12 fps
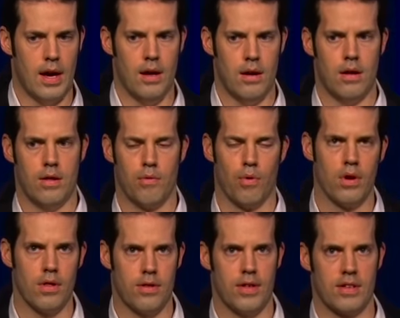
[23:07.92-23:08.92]
Yeah,
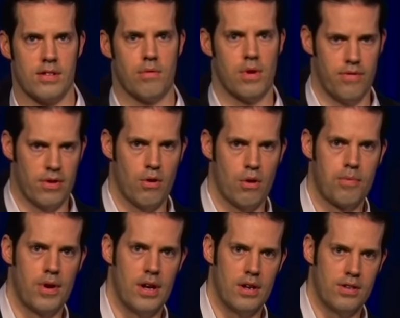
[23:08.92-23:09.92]
one of the things that we've
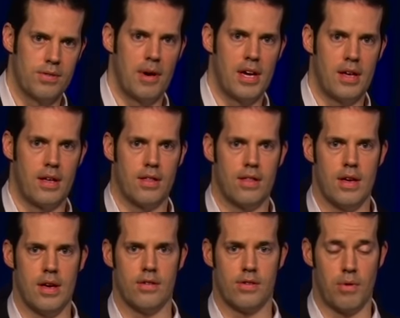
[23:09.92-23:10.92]
incorporated is making
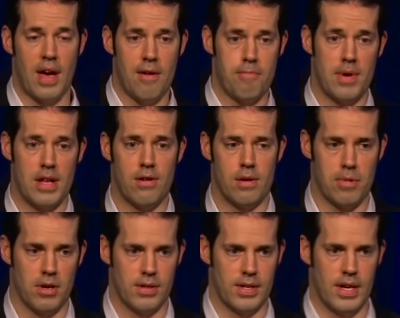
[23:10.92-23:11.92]
the, so we have metering
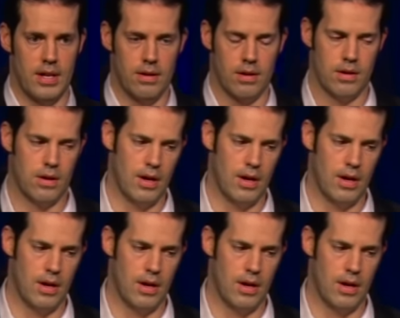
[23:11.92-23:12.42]
built in,